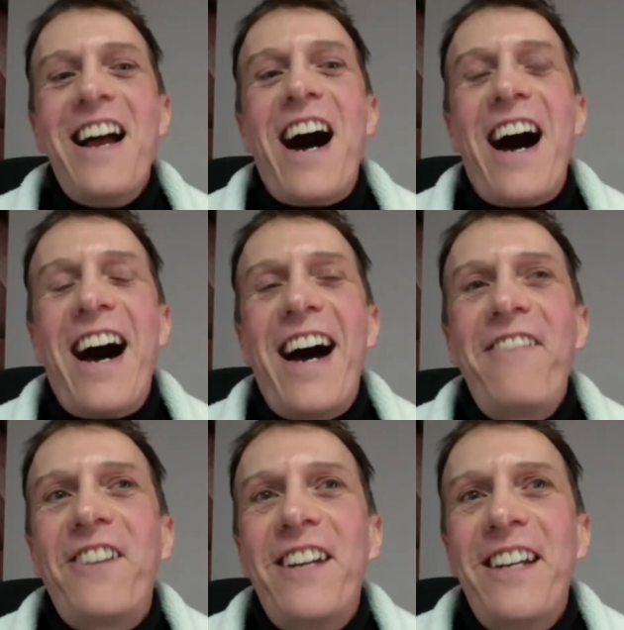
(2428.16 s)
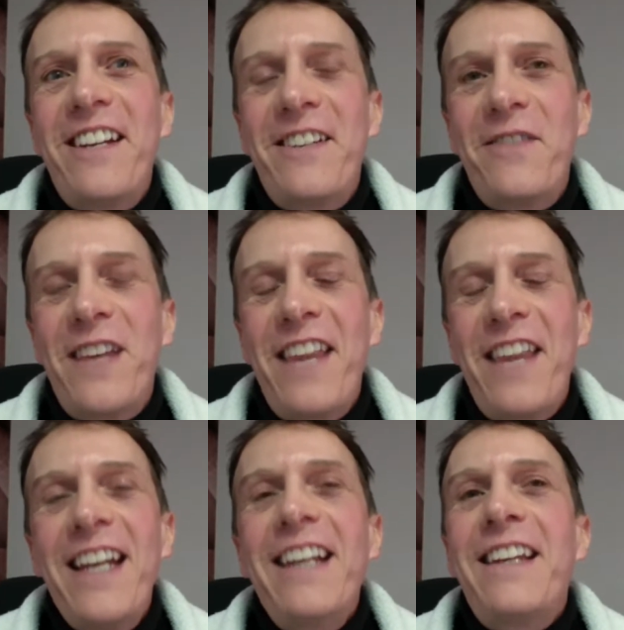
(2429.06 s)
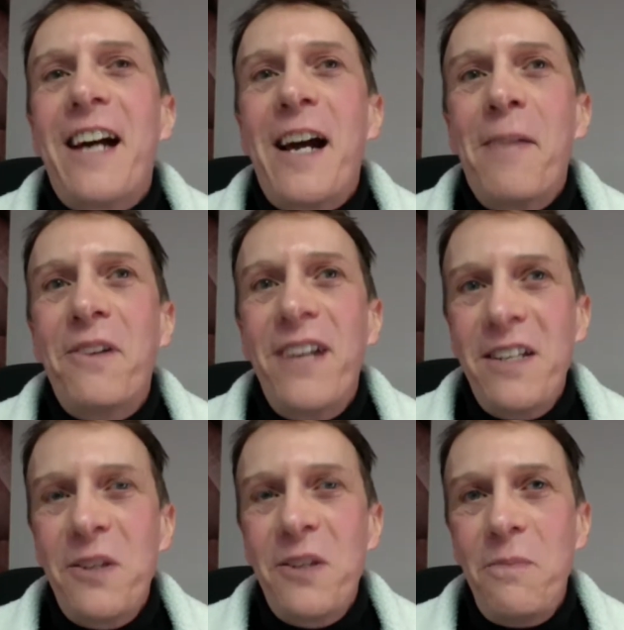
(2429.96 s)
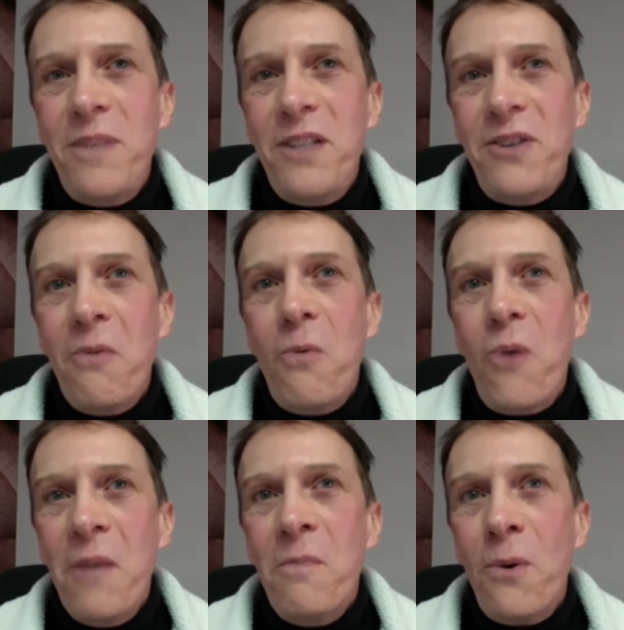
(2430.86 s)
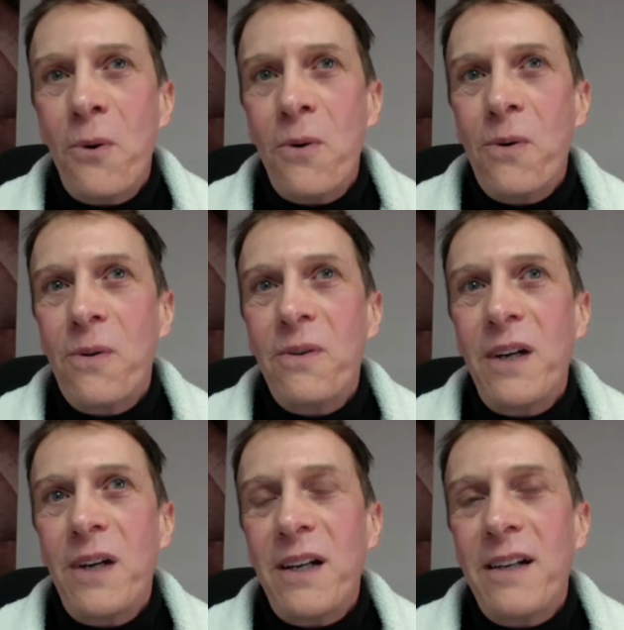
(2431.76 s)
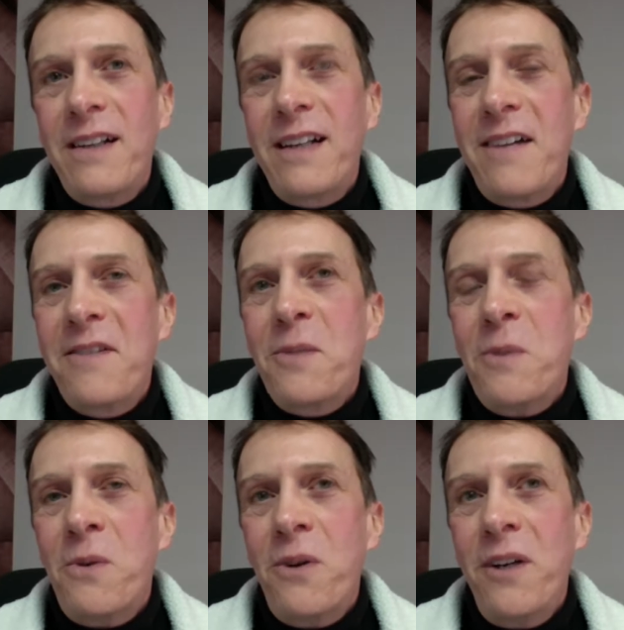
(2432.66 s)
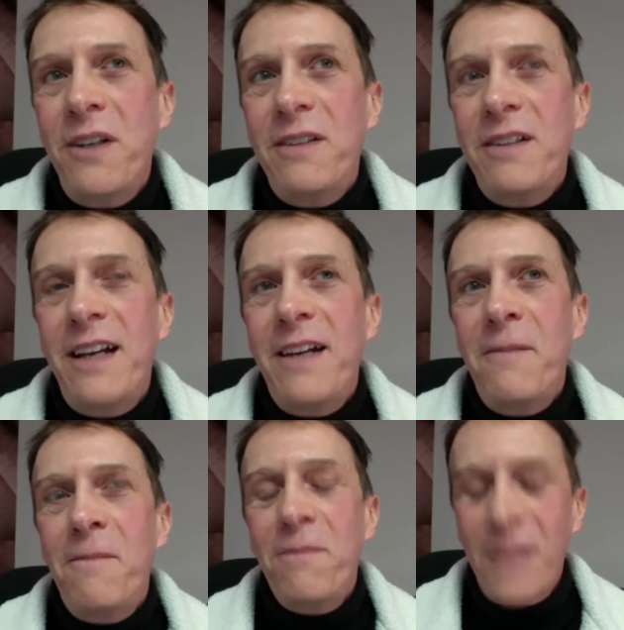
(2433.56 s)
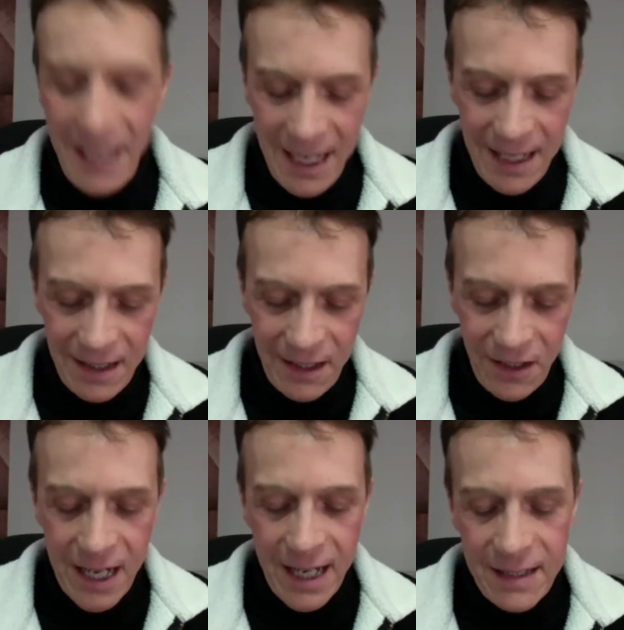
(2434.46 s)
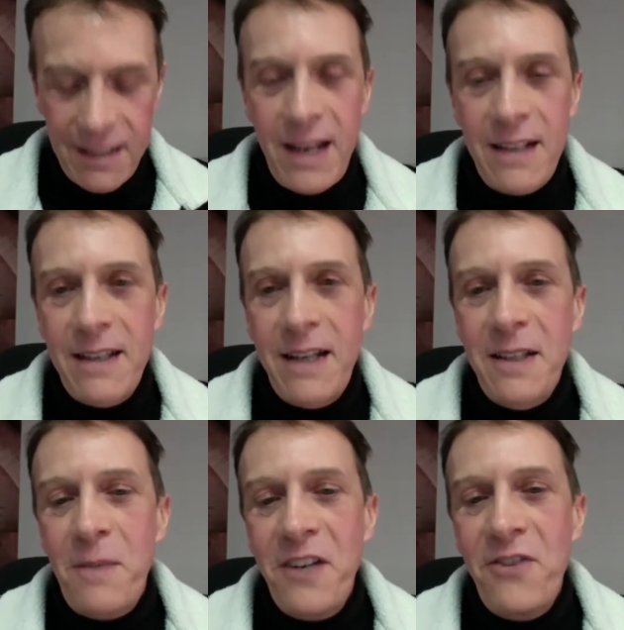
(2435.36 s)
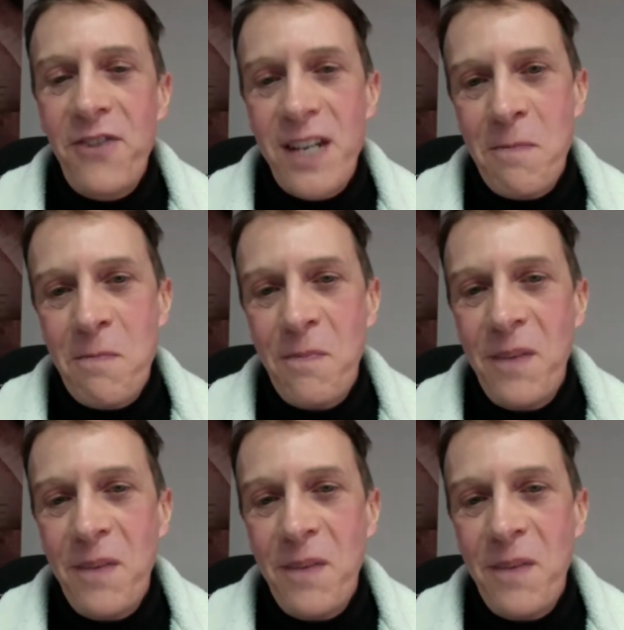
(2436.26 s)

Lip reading: I think that I'm going to be doing one more counter memorial in the United States. That's my dream.